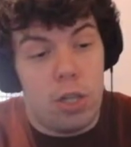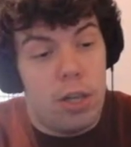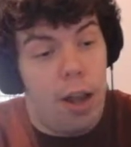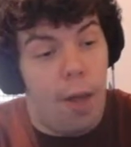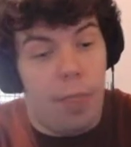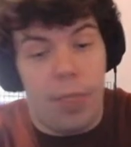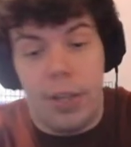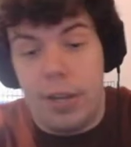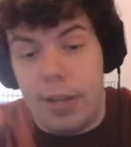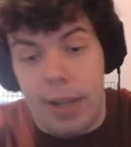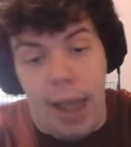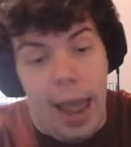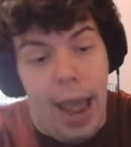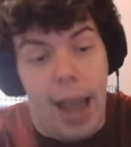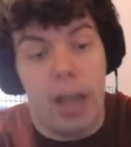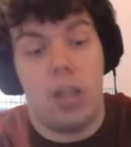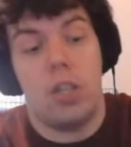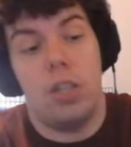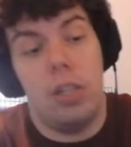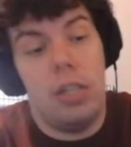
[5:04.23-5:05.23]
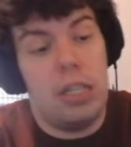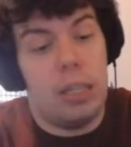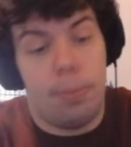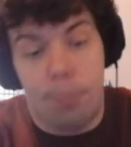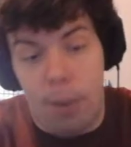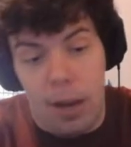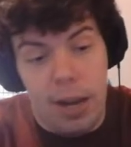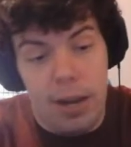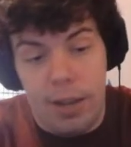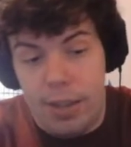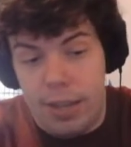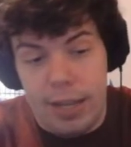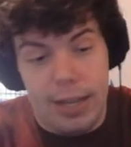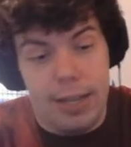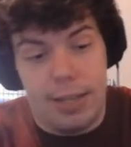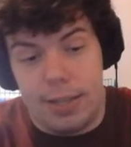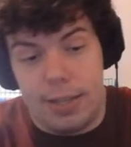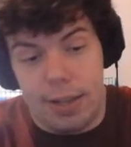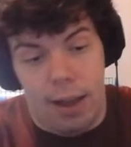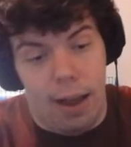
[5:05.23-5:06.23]
nothing to actually spend
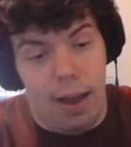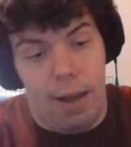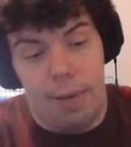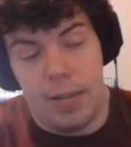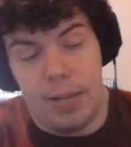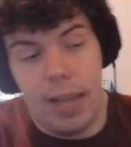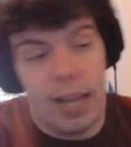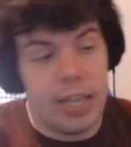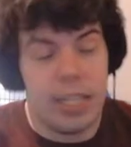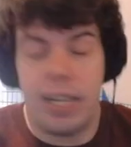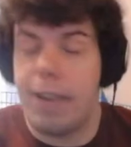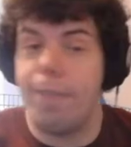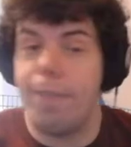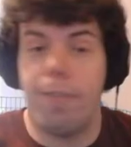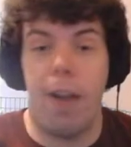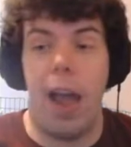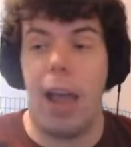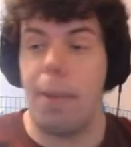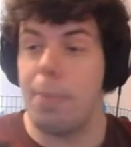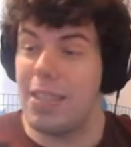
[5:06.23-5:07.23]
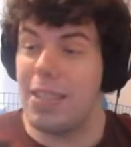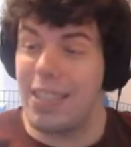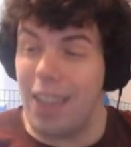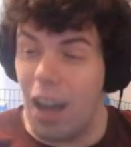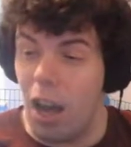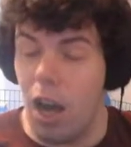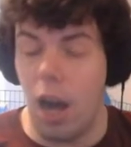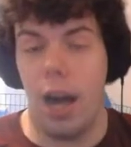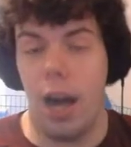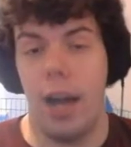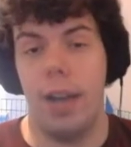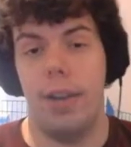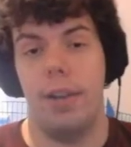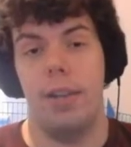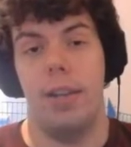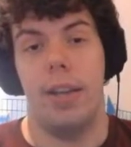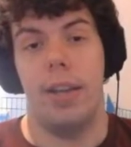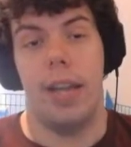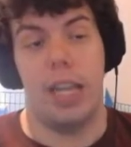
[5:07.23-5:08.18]
these Destiny fragments on